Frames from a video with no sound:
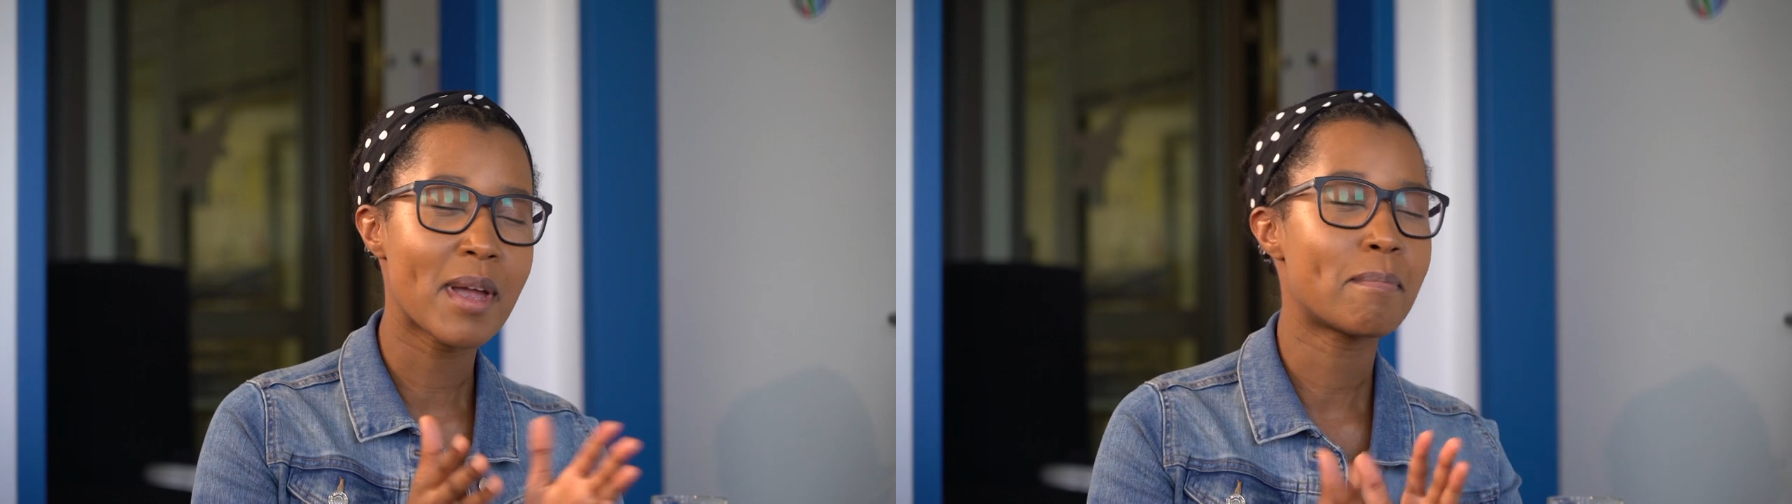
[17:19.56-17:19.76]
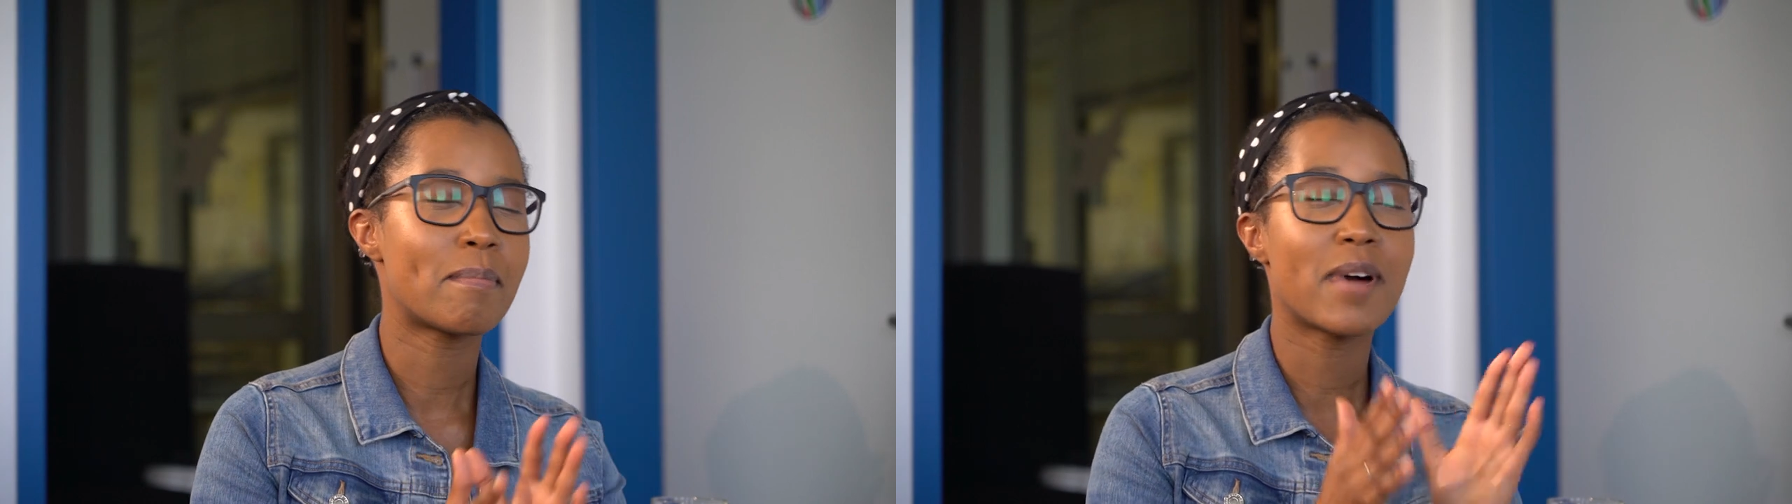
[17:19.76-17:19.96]

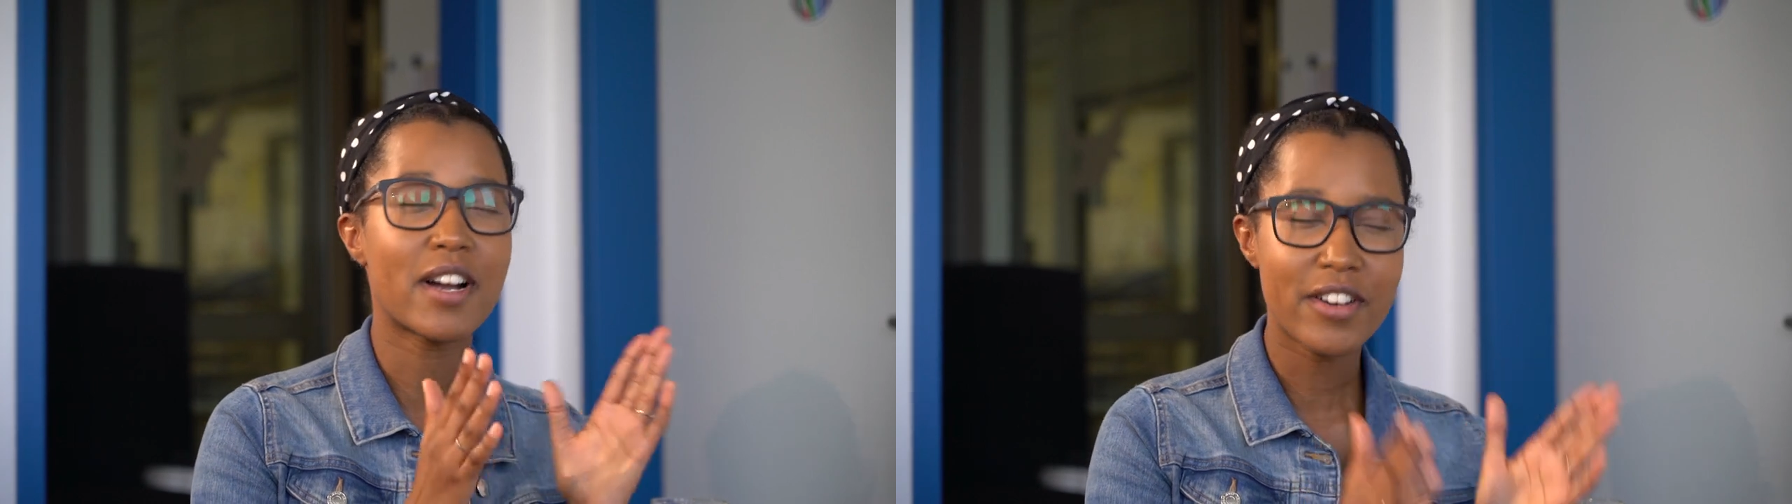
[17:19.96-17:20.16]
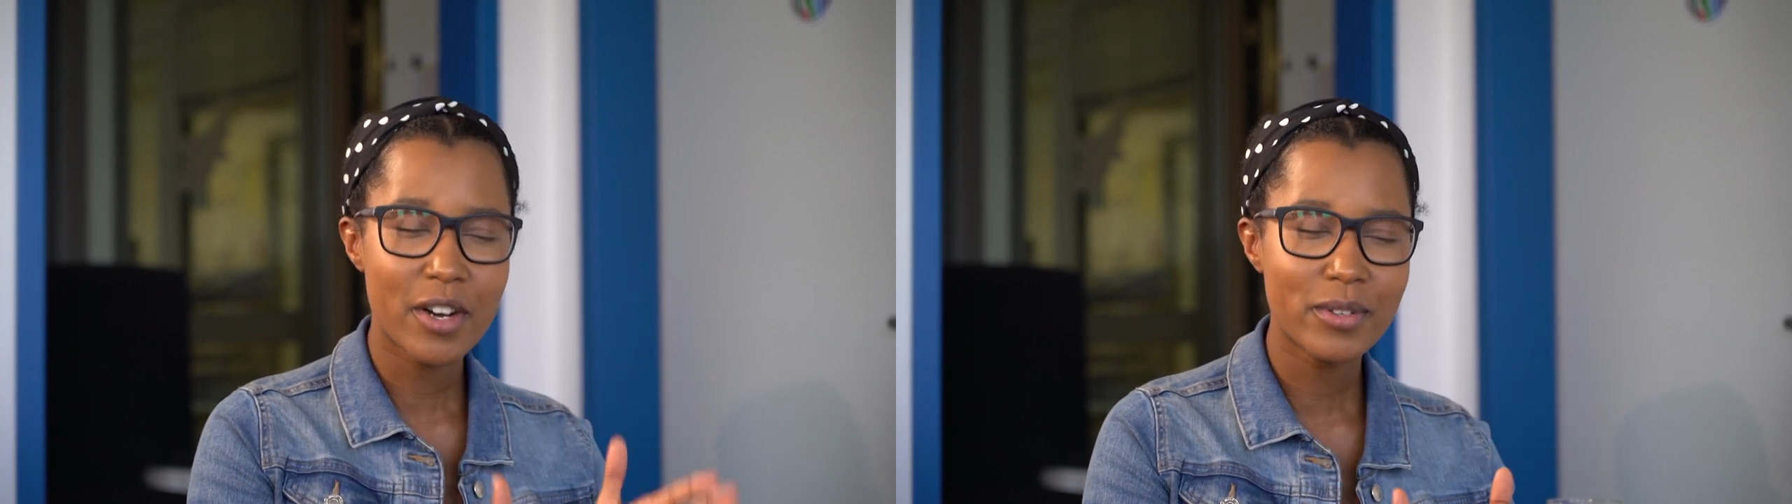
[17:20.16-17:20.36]
my
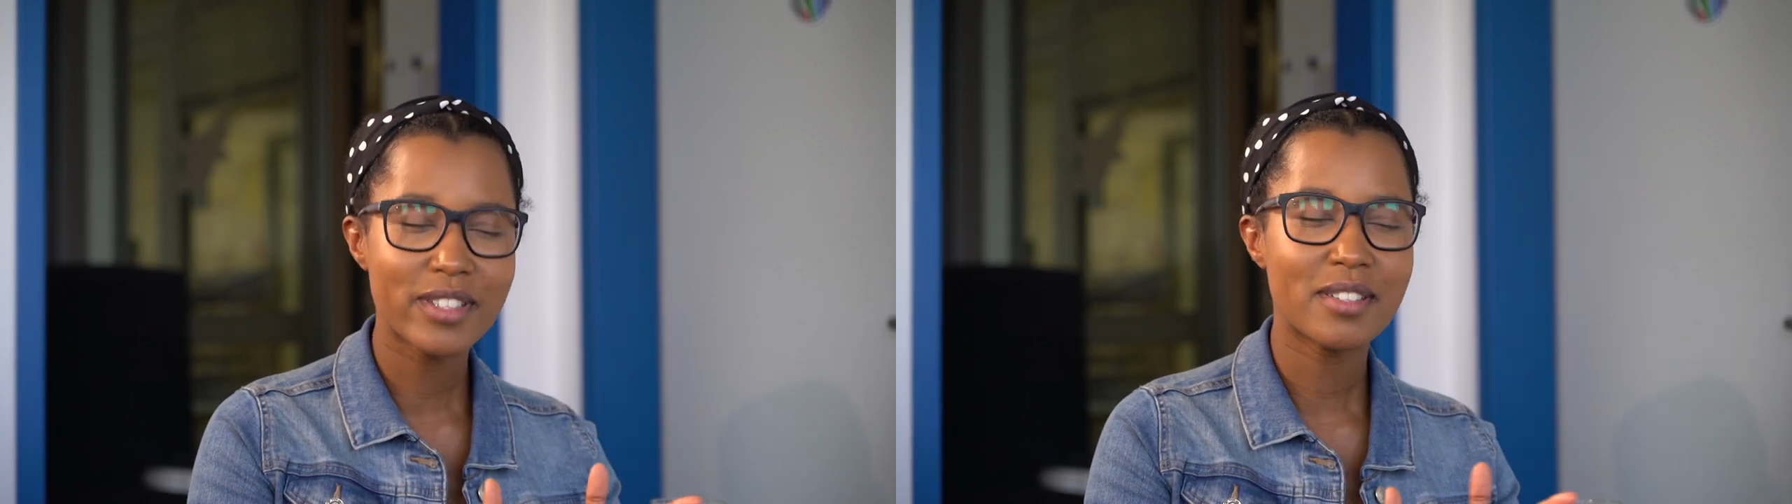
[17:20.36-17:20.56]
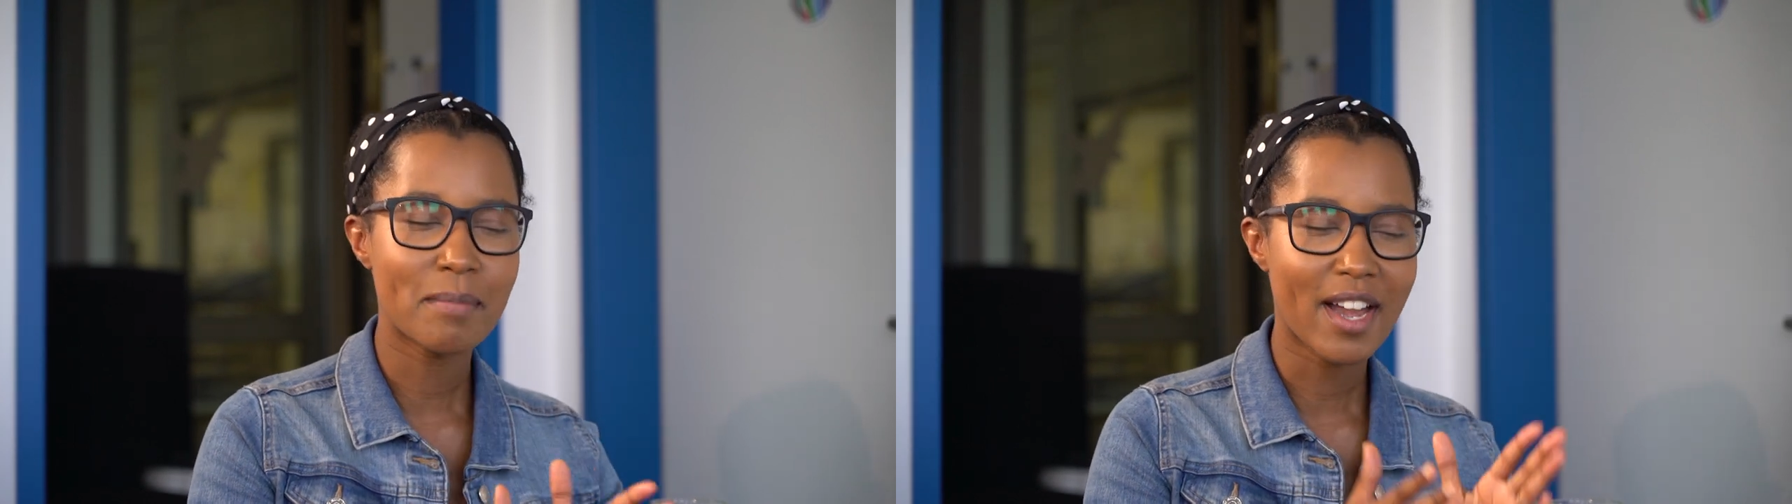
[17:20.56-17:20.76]

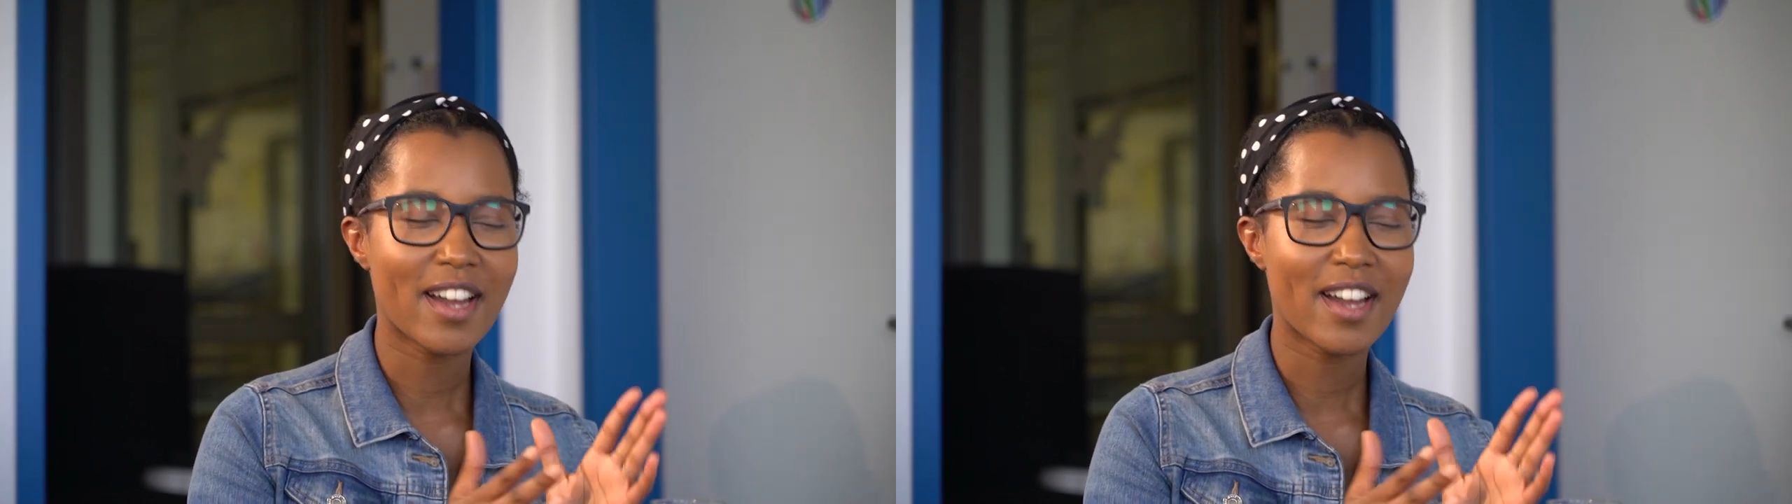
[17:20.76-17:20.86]
background,